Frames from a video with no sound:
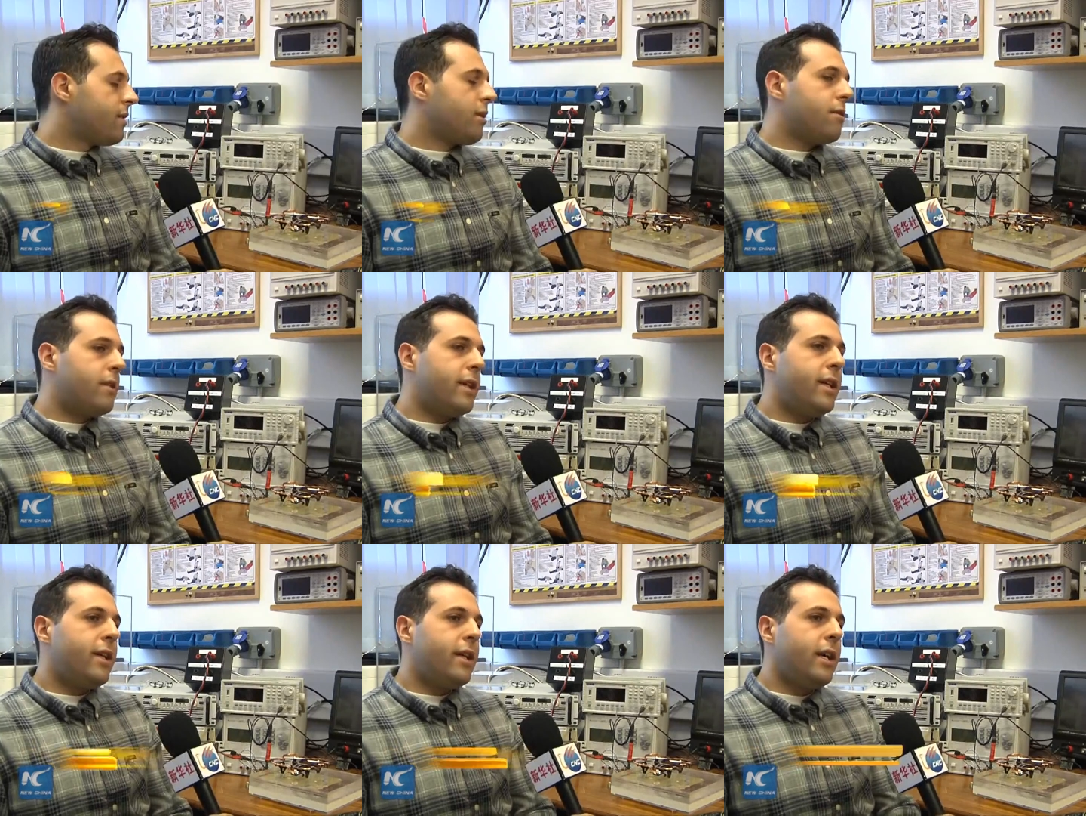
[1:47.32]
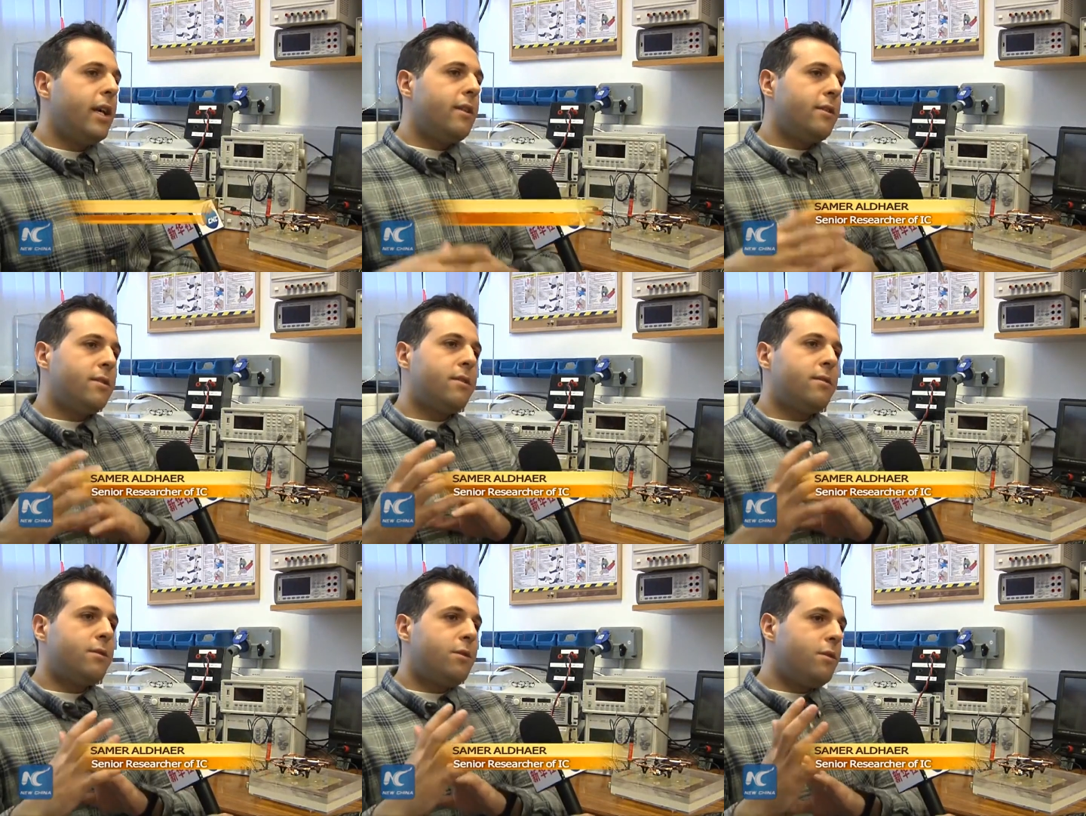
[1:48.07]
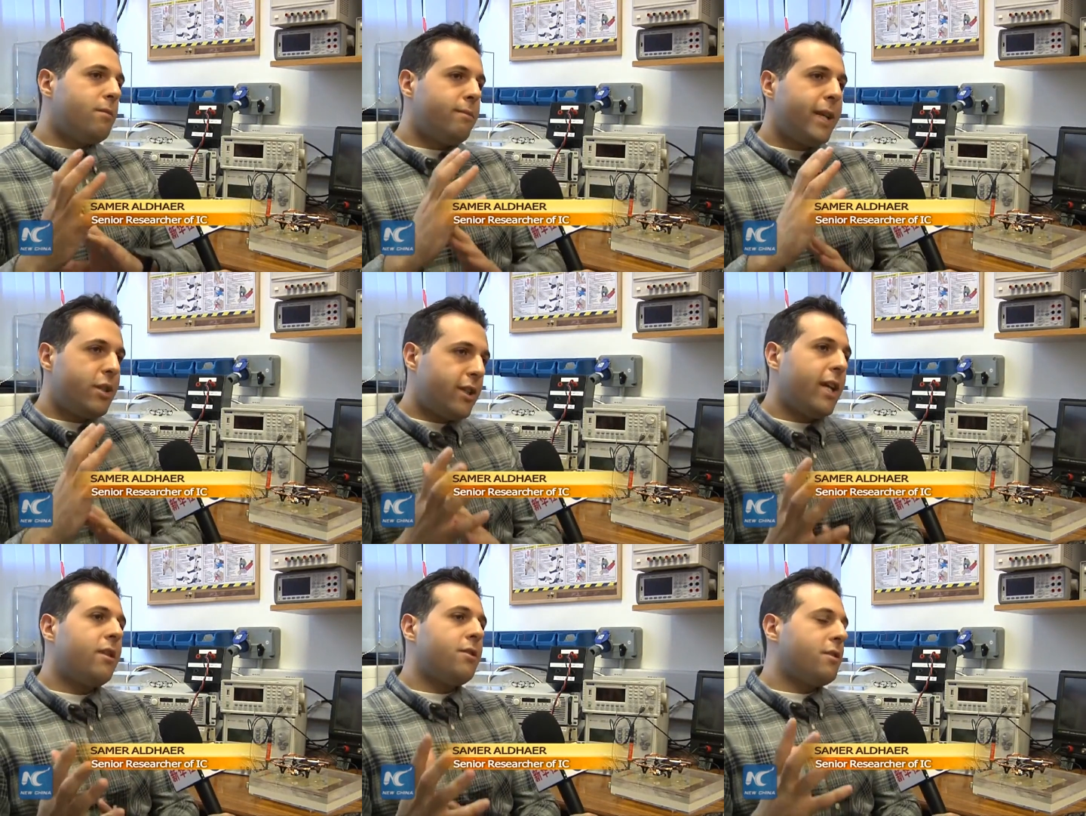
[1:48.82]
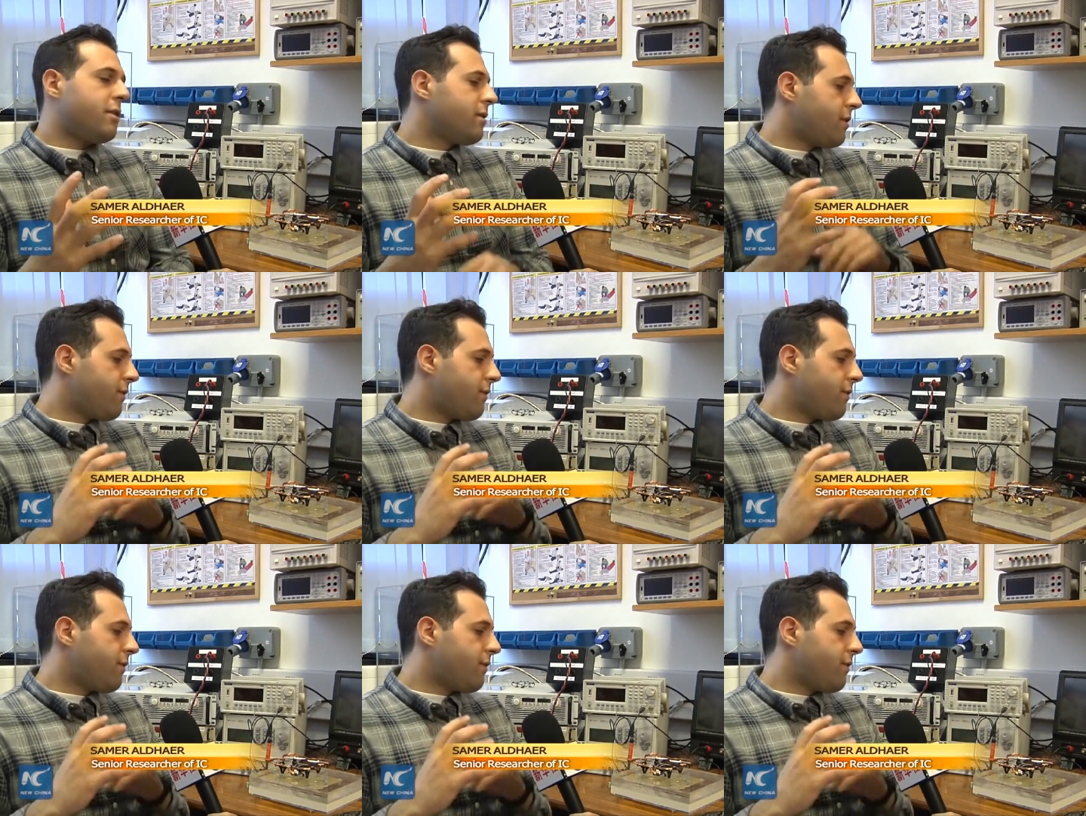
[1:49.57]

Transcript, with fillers: So there's two main challenges.